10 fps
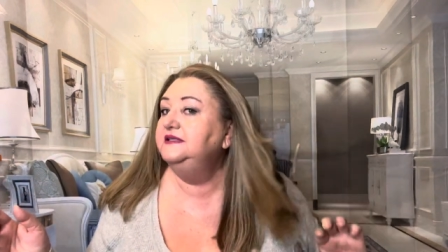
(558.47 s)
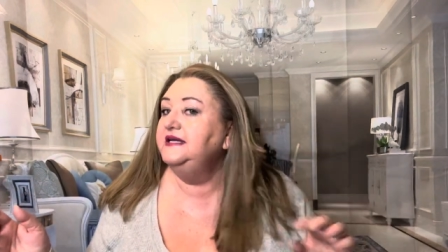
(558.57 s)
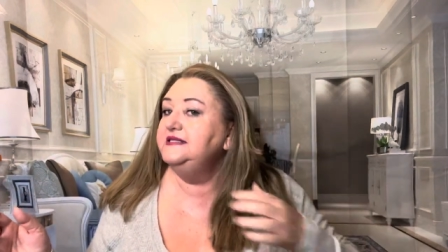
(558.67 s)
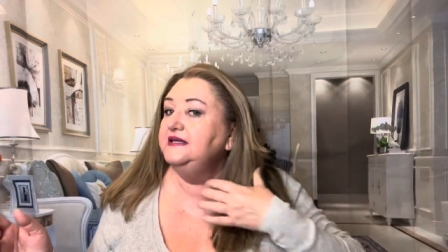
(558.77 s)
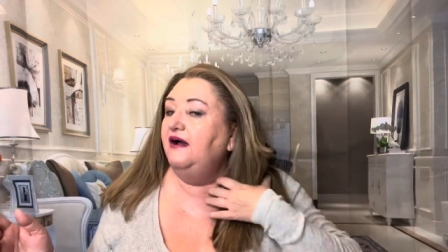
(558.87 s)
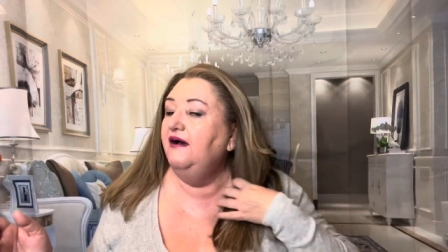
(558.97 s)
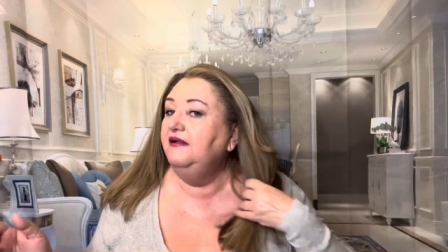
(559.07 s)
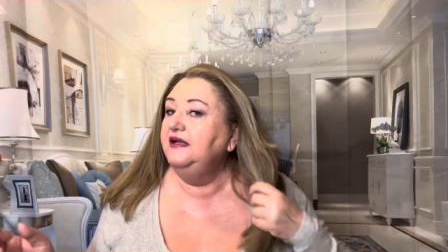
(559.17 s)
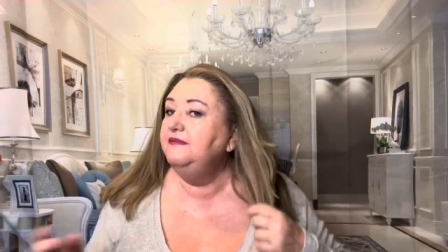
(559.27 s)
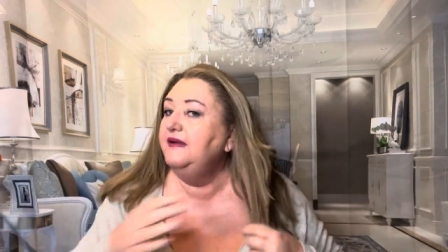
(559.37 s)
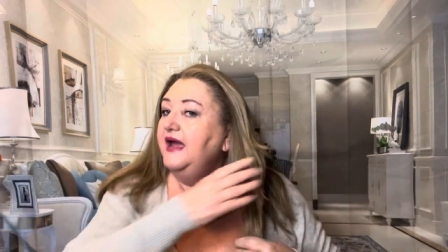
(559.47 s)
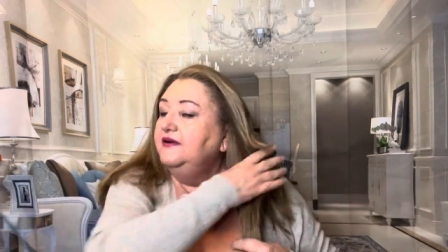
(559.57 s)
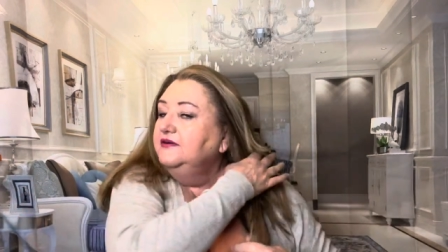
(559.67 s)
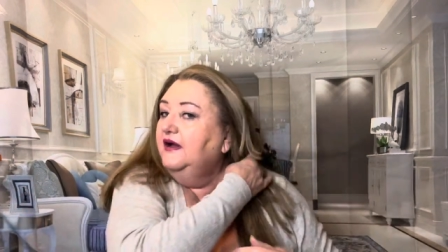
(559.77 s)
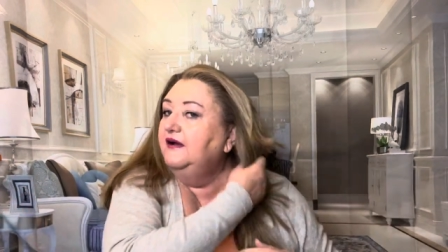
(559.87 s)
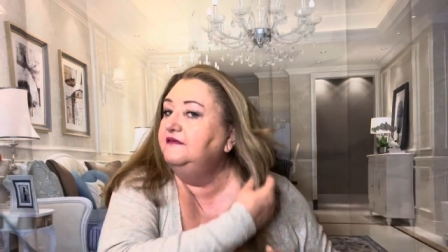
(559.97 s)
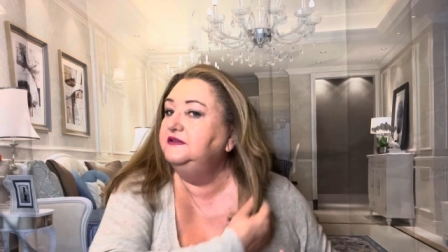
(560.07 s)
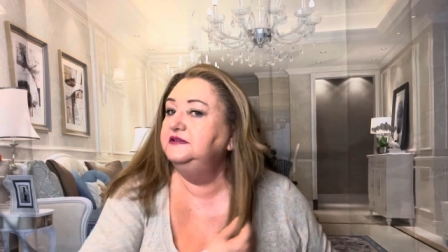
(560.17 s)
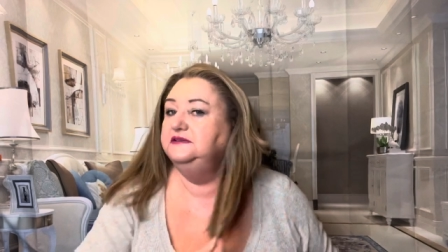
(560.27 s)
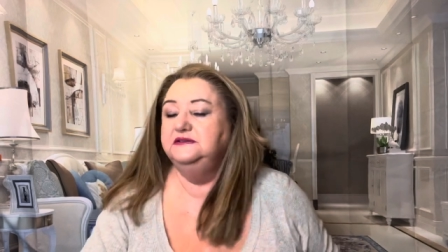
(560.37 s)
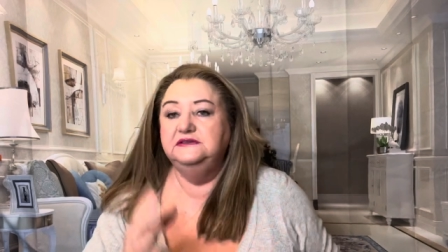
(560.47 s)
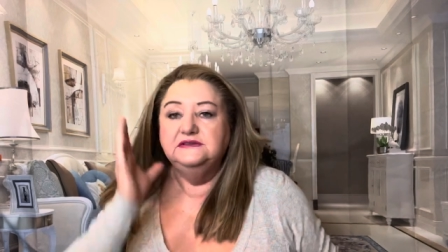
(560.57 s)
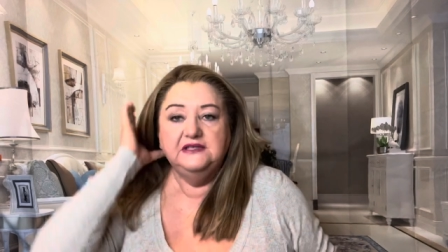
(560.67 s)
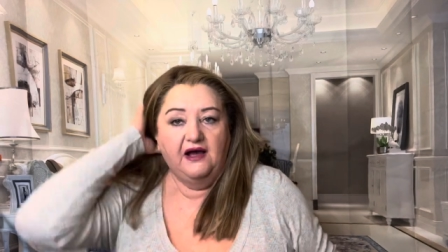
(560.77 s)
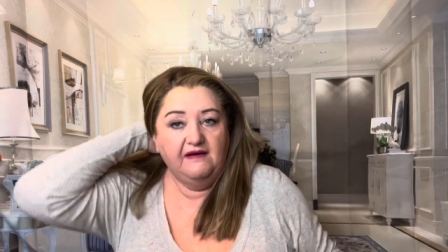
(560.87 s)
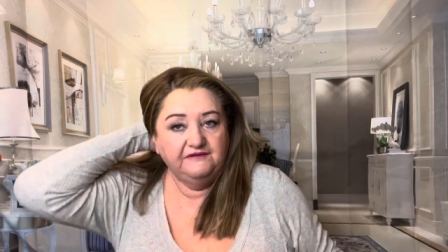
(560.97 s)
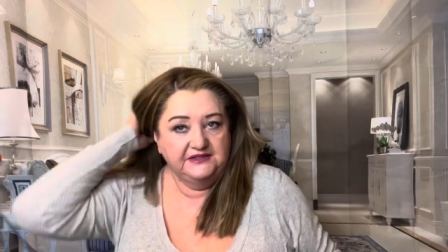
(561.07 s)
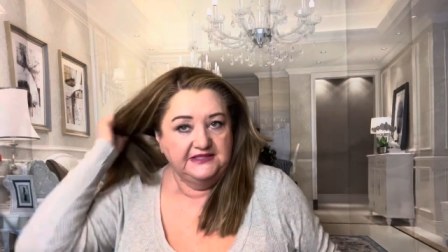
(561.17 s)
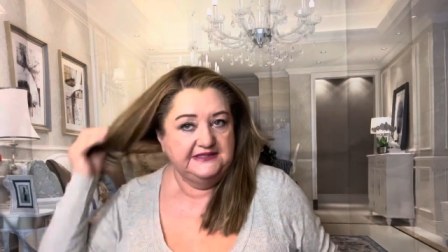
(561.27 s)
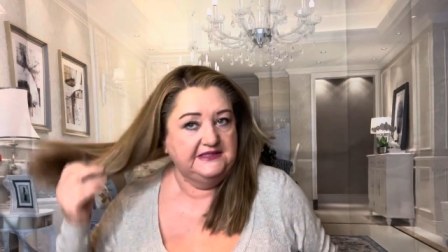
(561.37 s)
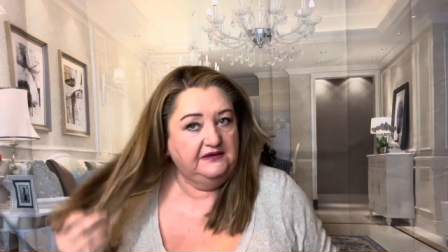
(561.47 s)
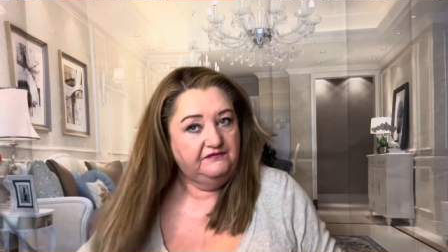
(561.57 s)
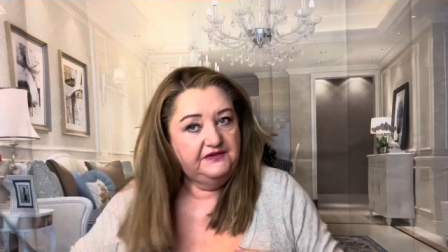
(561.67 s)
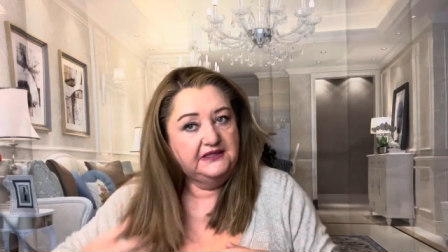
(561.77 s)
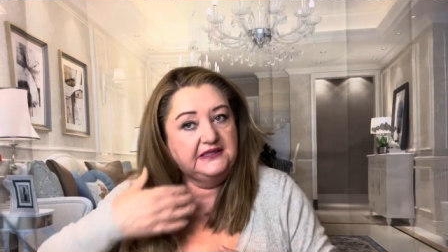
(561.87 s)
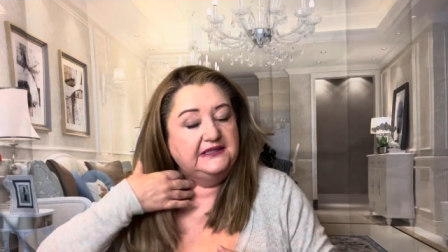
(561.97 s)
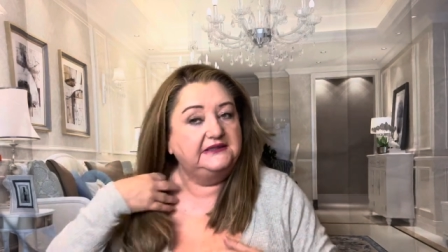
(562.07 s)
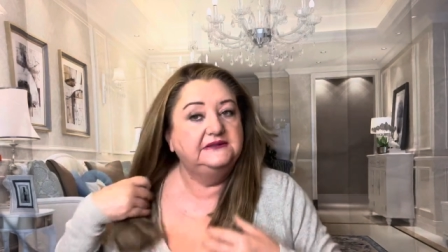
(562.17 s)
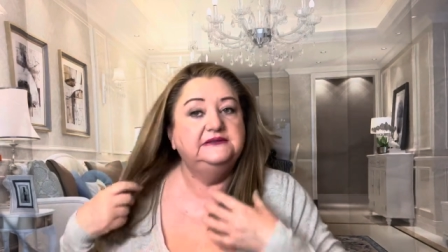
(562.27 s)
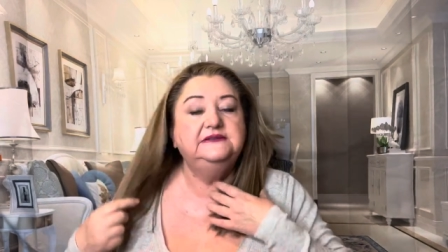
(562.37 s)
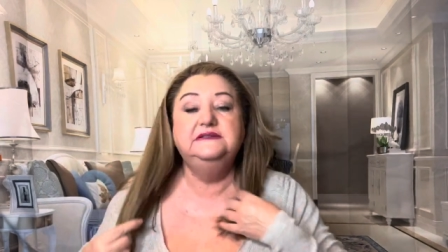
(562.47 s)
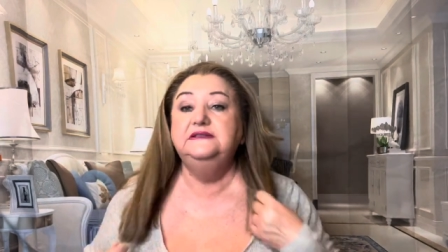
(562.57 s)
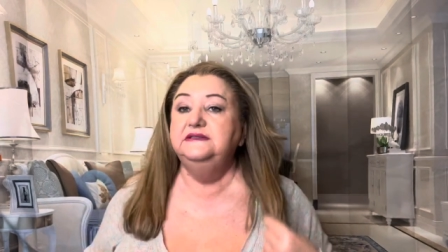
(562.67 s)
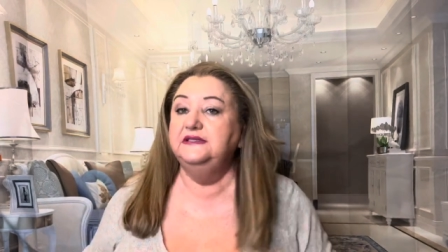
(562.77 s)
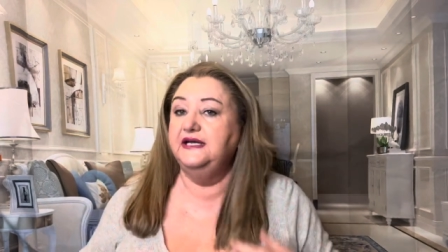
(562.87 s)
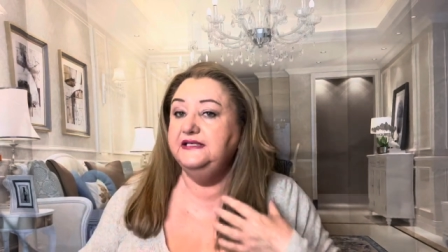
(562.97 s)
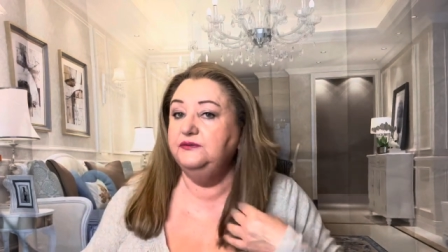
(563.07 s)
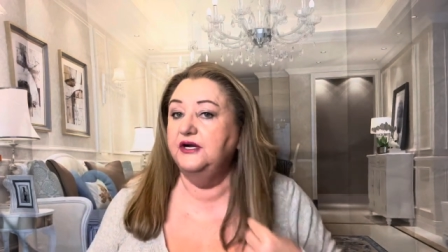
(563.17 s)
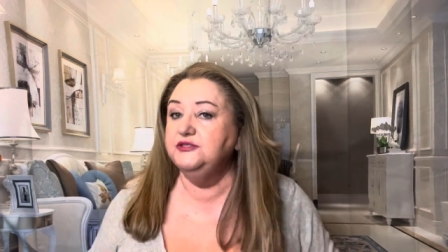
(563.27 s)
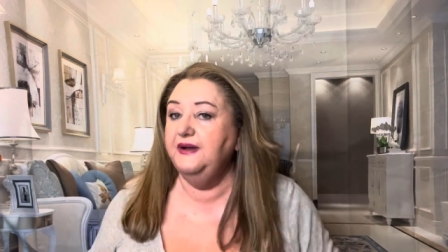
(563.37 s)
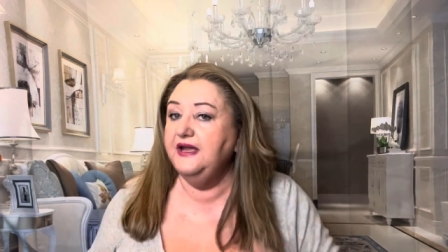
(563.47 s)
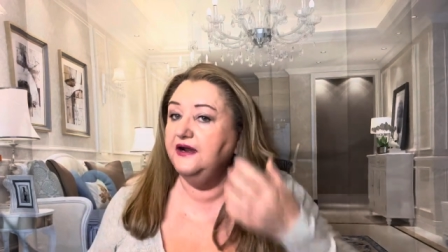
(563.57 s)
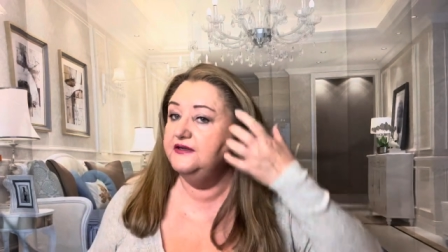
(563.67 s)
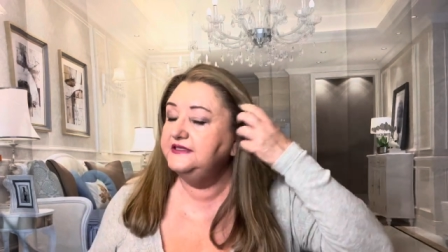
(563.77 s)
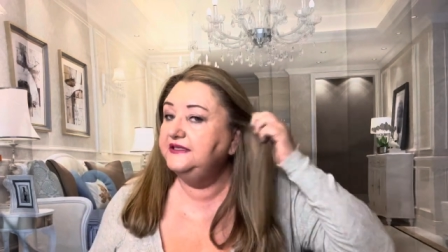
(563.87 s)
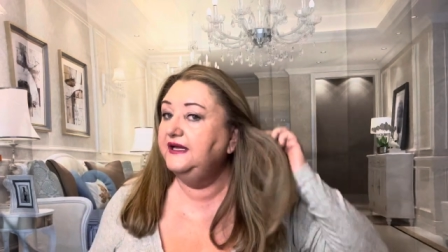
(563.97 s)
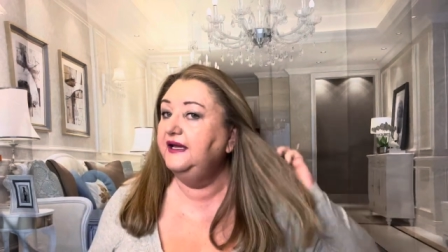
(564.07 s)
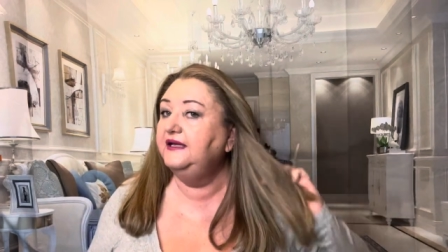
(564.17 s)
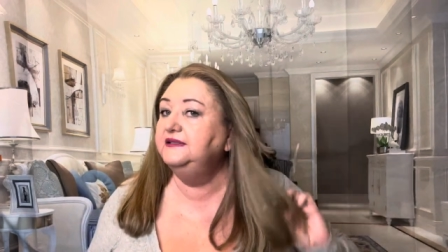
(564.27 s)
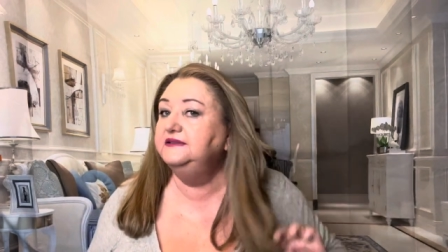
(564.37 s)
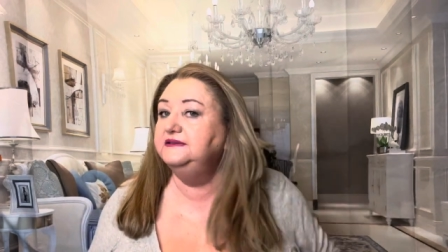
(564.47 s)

It's all a matter of confidence and feeling. I did wash my hair today.